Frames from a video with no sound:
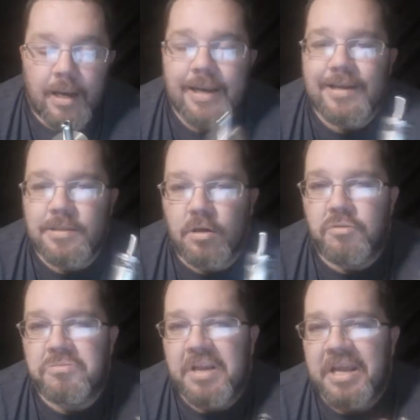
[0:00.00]

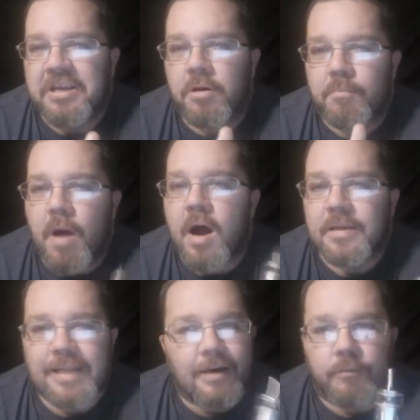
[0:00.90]
hands-on like your
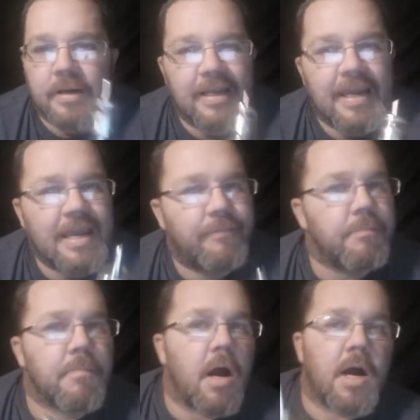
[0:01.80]
mod, like a really
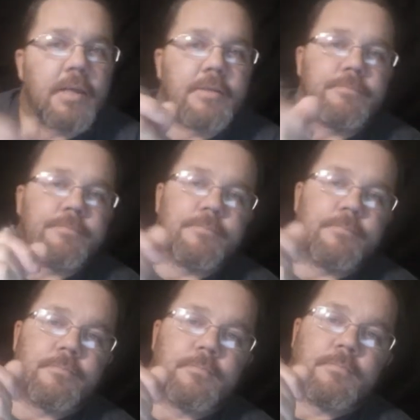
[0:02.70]
heavy mod
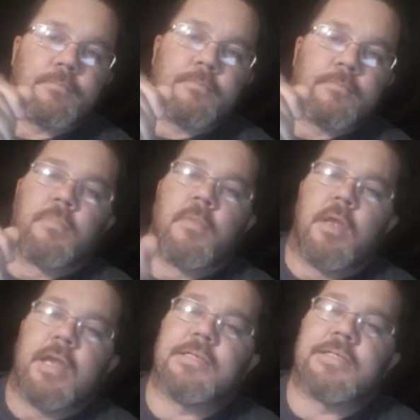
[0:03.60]

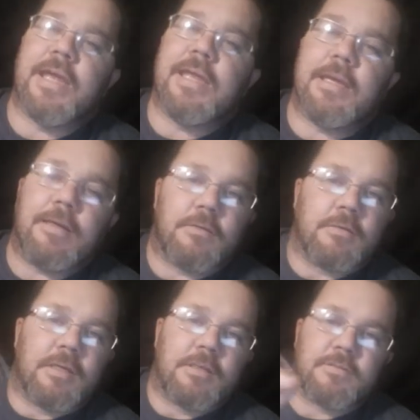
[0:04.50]
in tank,
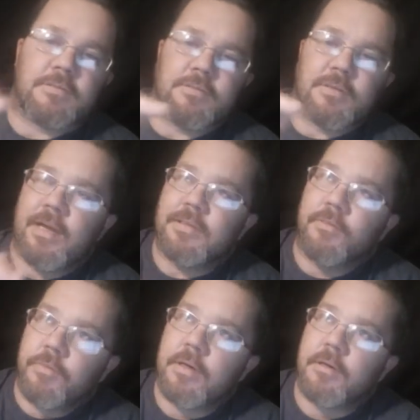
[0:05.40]
then
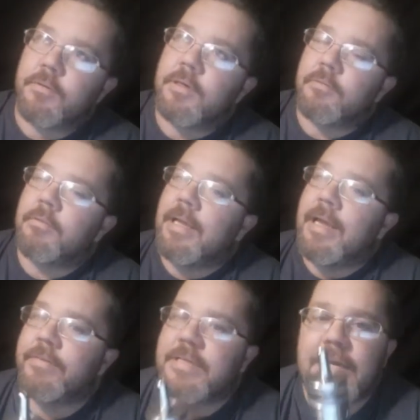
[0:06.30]
that's a really
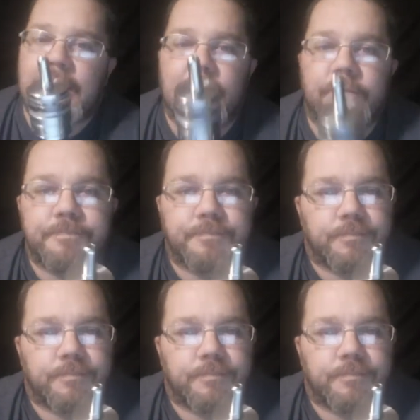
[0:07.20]
heavy tank now.